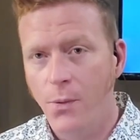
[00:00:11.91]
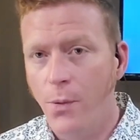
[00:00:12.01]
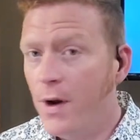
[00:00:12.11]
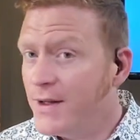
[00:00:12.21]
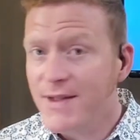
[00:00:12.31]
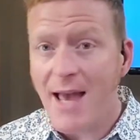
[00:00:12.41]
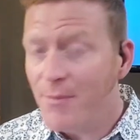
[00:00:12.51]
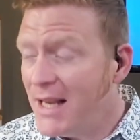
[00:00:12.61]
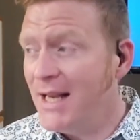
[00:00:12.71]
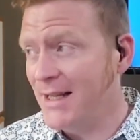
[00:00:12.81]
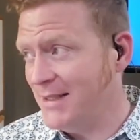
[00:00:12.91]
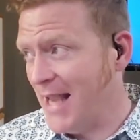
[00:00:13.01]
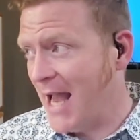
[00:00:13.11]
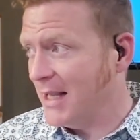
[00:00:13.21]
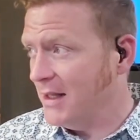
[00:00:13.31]
What does that mean
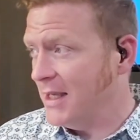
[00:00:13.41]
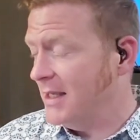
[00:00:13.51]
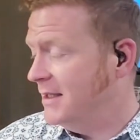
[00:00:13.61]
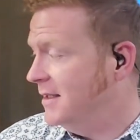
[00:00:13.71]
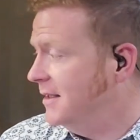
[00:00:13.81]
exactly?